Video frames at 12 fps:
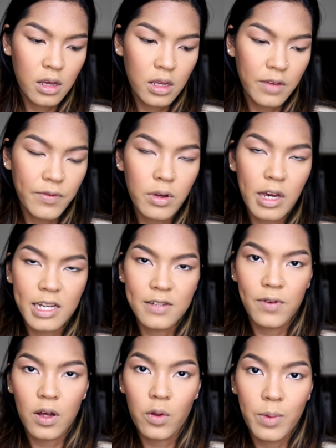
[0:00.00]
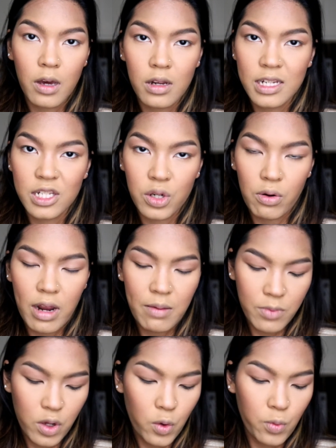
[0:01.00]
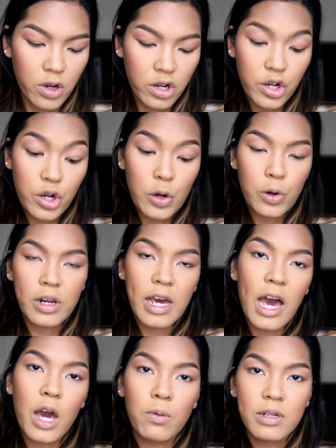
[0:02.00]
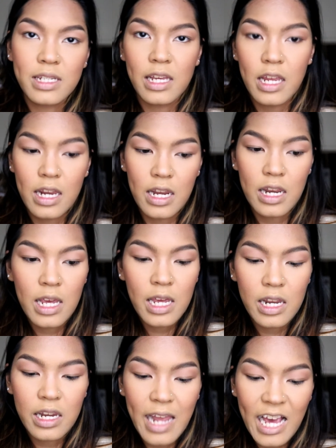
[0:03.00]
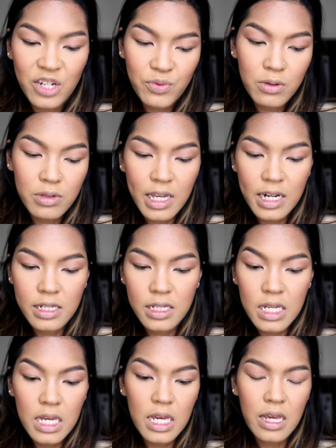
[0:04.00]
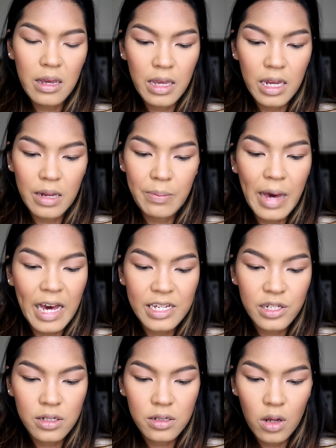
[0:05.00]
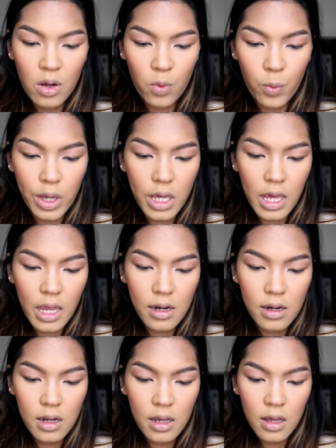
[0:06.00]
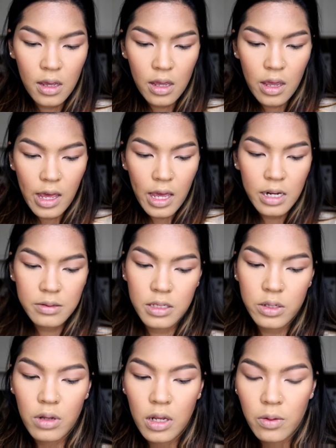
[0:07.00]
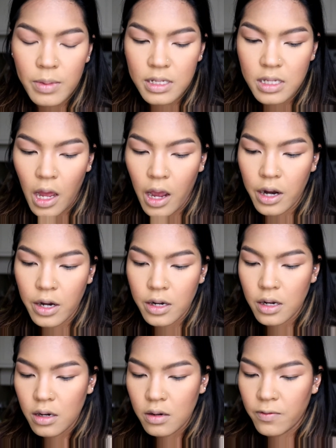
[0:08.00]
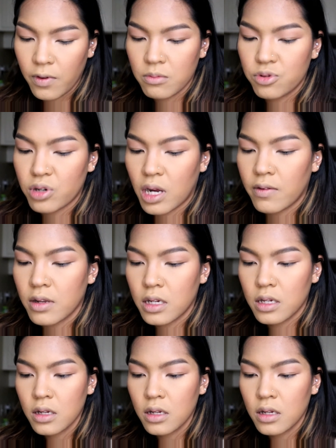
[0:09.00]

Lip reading: if you guys follow me on Instagram, you will know that I was in Nashville, Tennessee in the past weekend. And I'm still a little bit tired from traveling.